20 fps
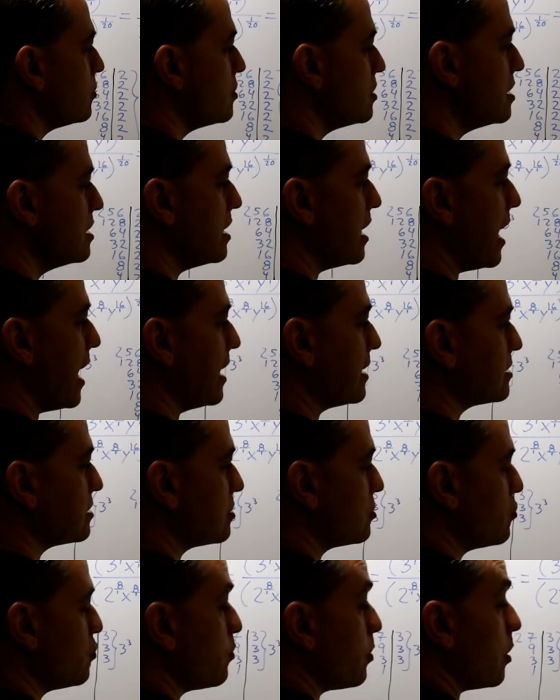the
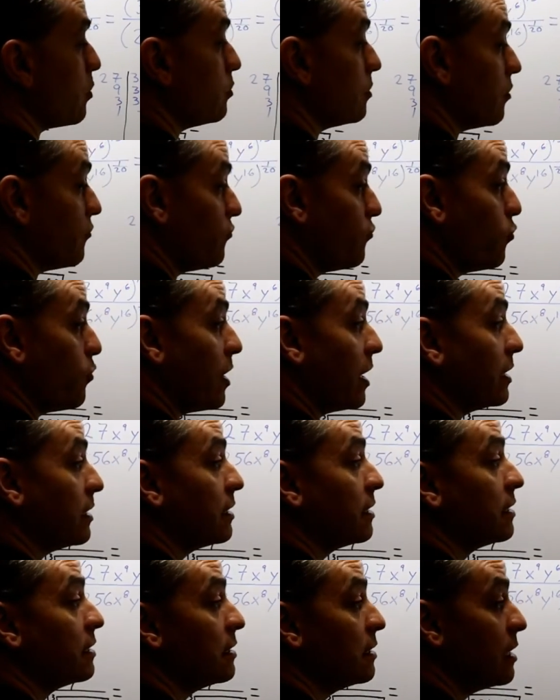x to the power of 1
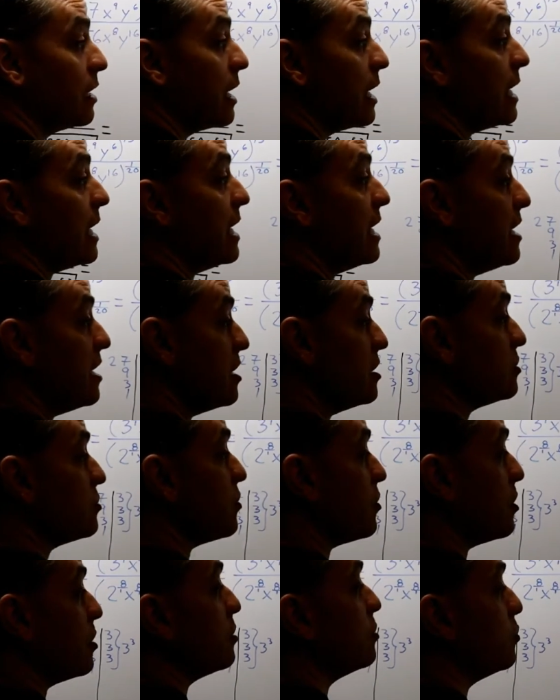in
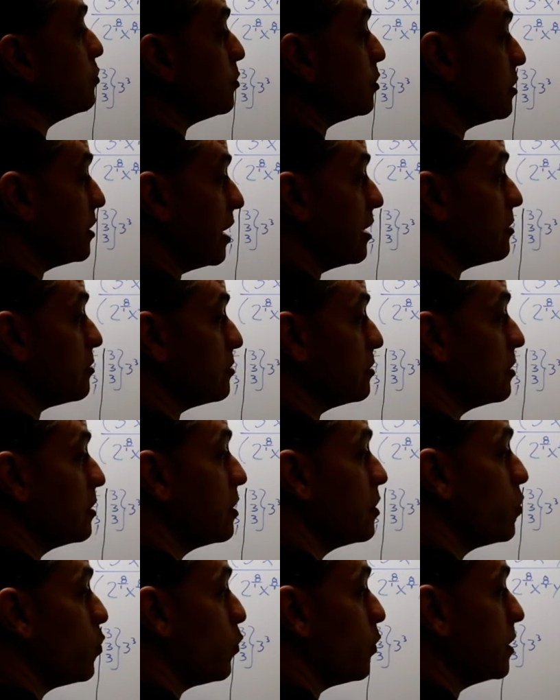the numerator.
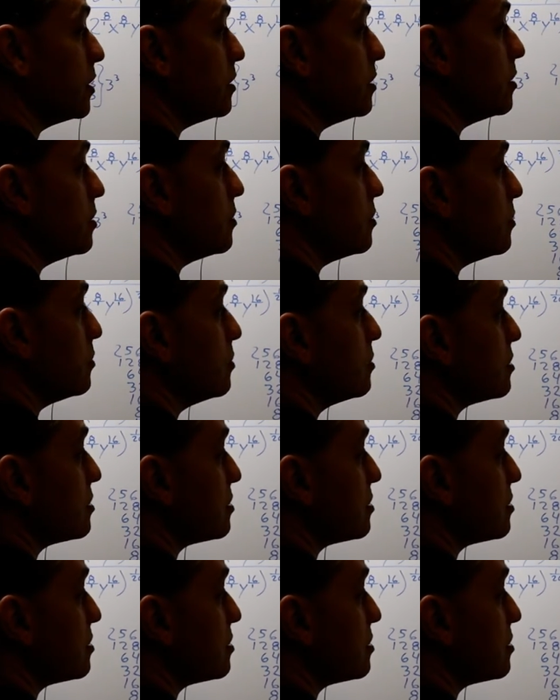When you